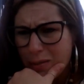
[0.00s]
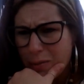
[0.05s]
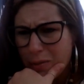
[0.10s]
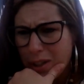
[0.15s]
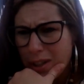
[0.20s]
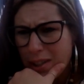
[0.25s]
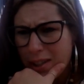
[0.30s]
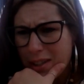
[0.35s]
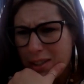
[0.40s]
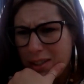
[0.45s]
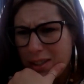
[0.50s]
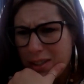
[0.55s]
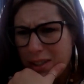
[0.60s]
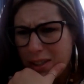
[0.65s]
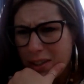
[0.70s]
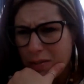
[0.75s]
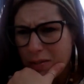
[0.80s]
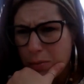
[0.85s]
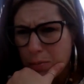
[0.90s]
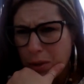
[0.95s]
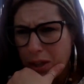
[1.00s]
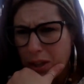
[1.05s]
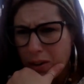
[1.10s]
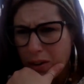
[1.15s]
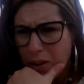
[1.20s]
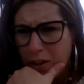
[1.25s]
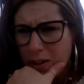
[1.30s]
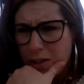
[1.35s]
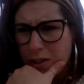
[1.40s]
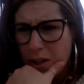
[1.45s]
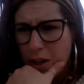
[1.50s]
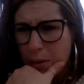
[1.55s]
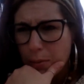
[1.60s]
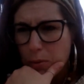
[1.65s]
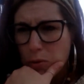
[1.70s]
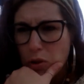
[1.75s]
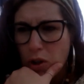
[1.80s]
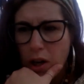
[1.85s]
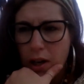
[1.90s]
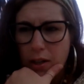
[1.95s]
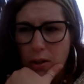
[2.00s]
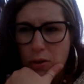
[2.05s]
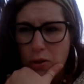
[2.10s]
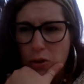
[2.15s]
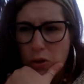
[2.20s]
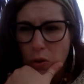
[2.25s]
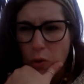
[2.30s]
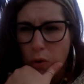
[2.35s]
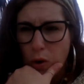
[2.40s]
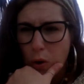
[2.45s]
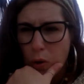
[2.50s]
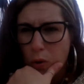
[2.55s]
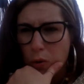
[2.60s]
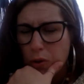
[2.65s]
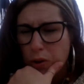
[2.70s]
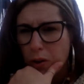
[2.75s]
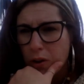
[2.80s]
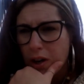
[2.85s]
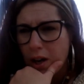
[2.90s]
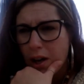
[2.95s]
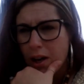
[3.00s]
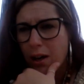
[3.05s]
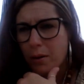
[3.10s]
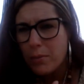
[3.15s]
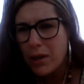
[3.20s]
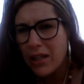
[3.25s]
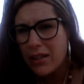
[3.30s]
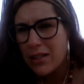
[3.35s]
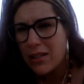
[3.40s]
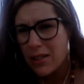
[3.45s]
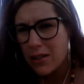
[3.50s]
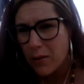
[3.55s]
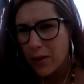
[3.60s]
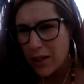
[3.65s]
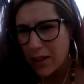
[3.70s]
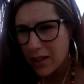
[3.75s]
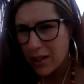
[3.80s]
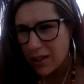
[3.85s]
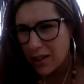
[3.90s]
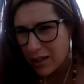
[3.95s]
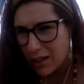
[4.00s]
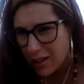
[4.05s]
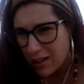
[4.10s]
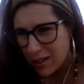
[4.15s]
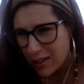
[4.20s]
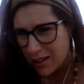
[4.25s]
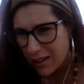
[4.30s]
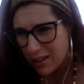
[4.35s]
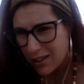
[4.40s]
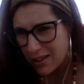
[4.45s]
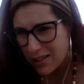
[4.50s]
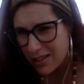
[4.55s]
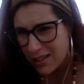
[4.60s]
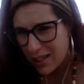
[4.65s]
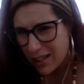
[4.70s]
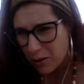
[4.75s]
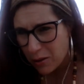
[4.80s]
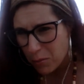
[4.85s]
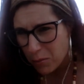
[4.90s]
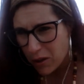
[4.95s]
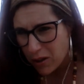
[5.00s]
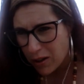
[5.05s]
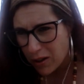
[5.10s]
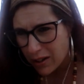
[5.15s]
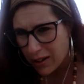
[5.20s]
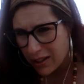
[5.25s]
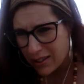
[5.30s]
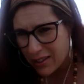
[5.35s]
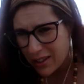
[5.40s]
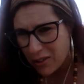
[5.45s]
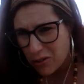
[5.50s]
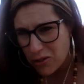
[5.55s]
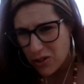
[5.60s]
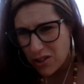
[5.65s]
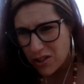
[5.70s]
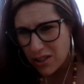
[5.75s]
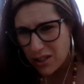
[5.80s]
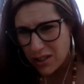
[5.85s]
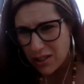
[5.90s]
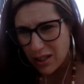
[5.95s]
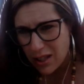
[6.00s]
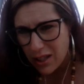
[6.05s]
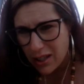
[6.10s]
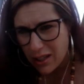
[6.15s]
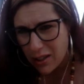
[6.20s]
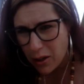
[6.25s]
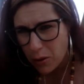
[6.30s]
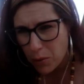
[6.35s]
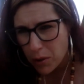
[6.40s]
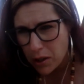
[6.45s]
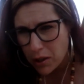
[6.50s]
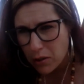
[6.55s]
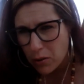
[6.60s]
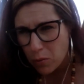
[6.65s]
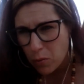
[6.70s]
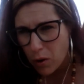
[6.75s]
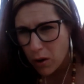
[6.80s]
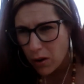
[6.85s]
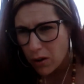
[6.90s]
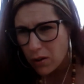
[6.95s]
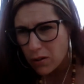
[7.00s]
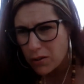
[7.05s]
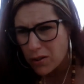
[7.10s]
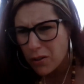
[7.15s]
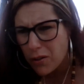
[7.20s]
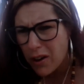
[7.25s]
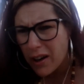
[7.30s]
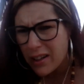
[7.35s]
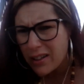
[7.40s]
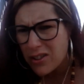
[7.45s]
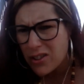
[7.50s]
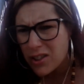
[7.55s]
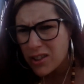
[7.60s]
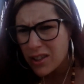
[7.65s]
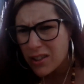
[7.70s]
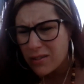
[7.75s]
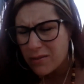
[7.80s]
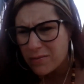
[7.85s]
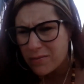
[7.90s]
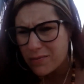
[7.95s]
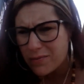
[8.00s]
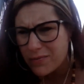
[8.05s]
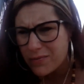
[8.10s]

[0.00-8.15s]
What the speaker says: Why this is giving me a hard time. I'm trying to scroll your comments so I see them all, and they're just like going the wrong direction.